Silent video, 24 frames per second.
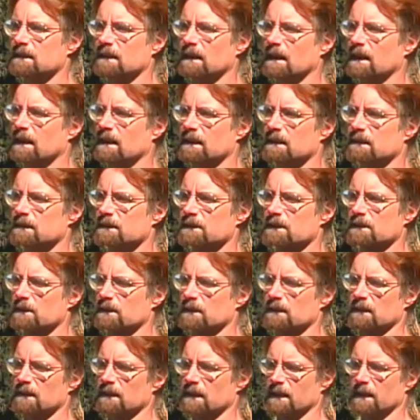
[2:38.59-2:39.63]
Uh,
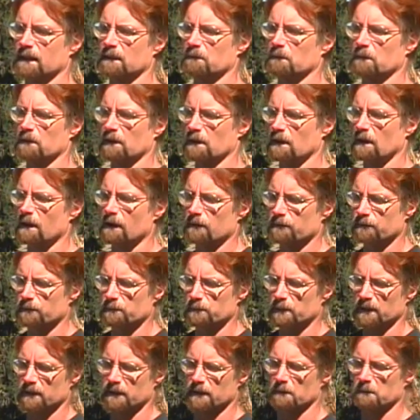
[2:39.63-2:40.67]
certainly, we're all
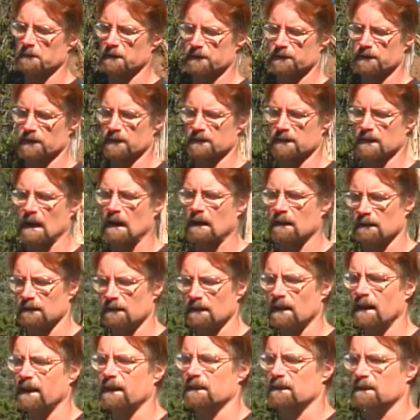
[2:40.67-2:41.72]
familiar with just how to
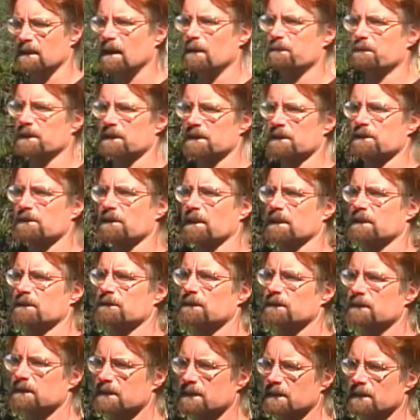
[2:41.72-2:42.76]
lighten up a
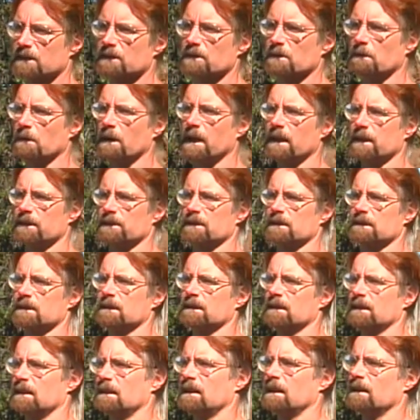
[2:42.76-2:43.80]
stressful
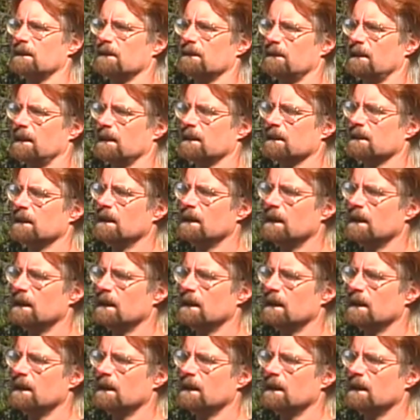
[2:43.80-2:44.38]
situation. You know, uh,